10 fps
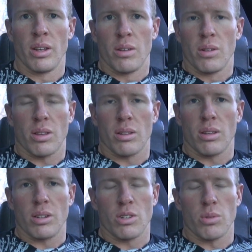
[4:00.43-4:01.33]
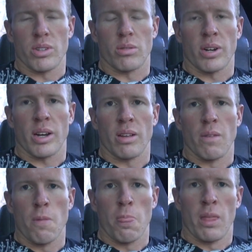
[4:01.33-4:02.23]
But it just wasn't right.
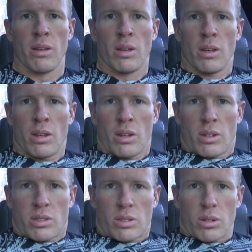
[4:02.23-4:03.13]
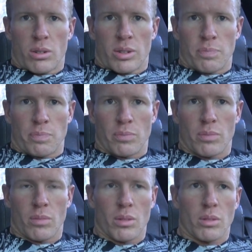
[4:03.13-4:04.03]
So
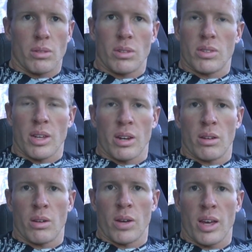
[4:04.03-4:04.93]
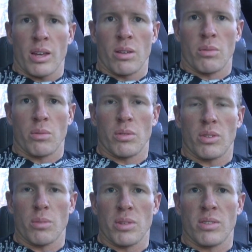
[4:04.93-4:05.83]
decided, hey,
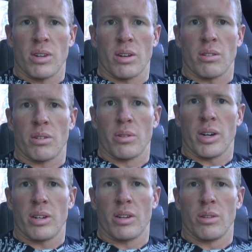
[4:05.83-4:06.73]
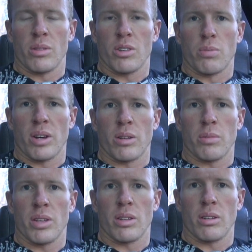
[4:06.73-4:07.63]
something's not correct here with this bottom
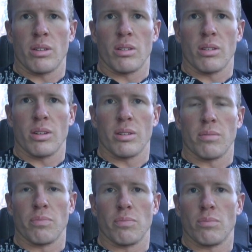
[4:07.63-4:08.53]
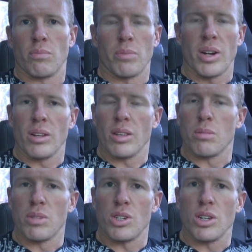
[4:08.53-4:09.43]
end. Apparently the
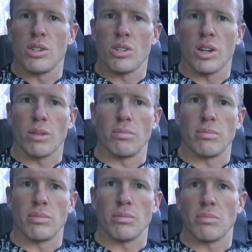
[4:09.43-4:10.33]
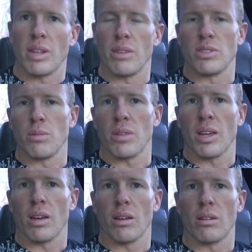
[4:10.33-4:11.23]
machine shop left something
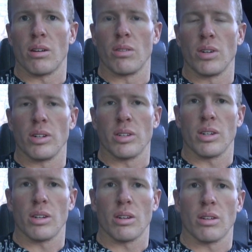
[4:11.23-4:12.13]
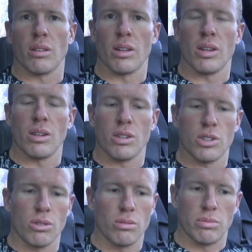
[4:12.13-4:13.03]
out or overlooked an
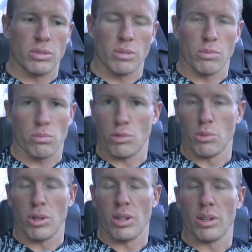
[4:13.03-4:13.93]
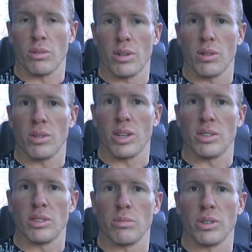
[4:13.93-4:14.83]
issue somewhere along the way when they
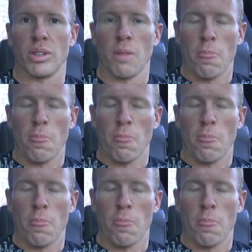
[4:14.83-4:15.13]
assembled it.